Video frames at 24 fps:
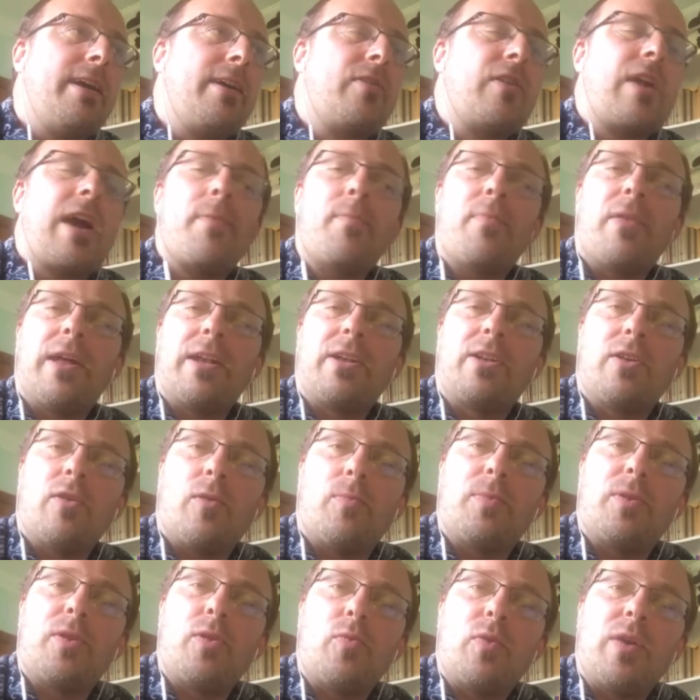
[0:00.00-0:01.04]
grab that
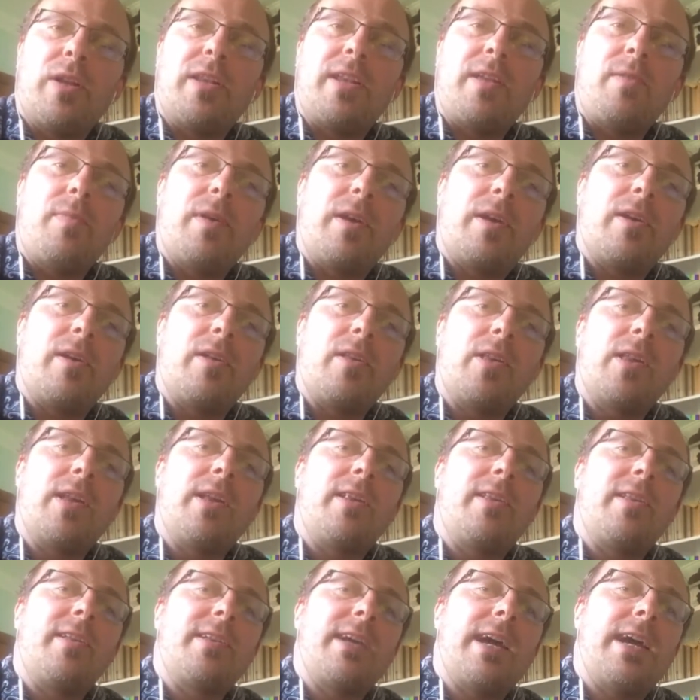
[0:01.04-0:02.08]
opportunity, because
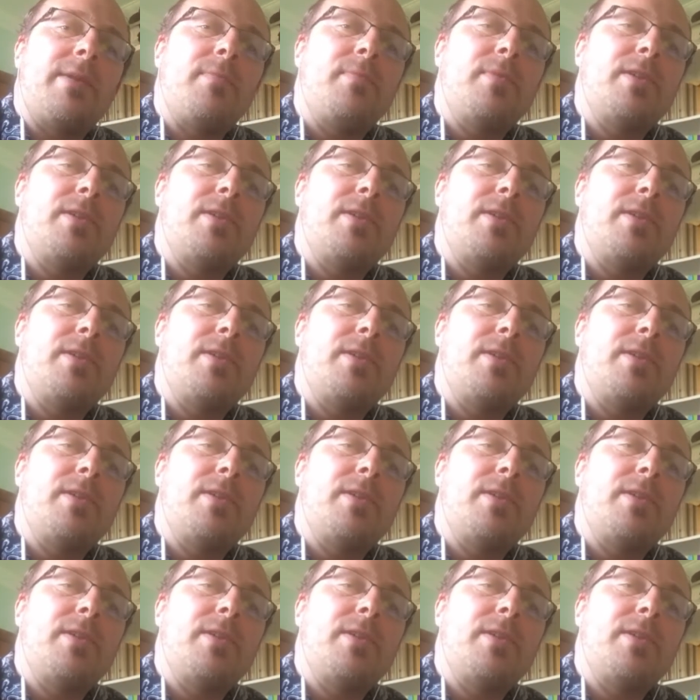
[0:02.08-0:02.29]
it's a time